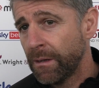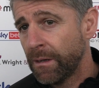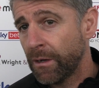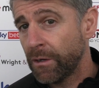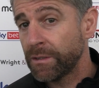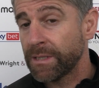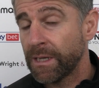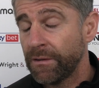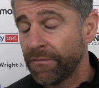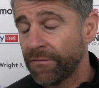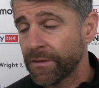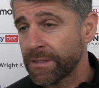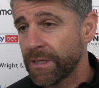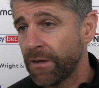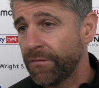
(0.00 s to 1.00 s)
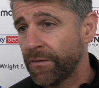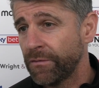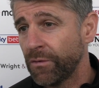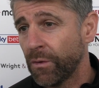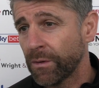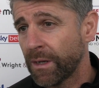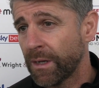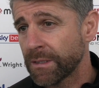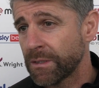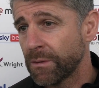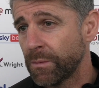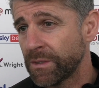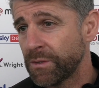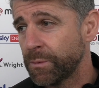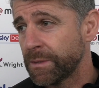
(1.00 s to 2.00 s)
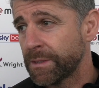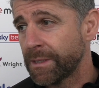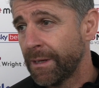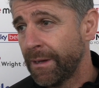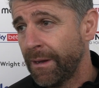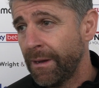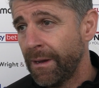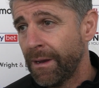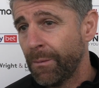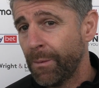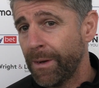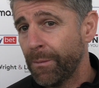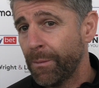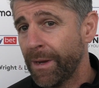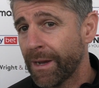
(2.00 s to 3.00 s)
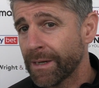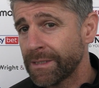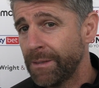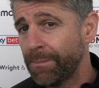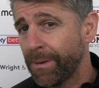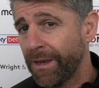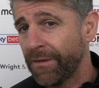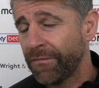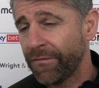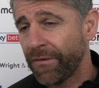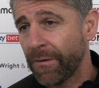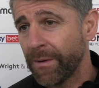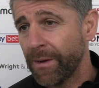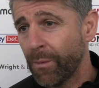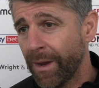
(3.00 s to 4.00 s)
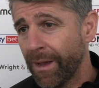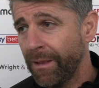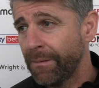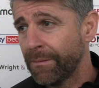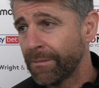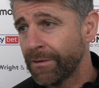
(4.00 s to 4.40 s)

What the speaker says: you know, outside the first half at Doncaster, which was, we actually played very well.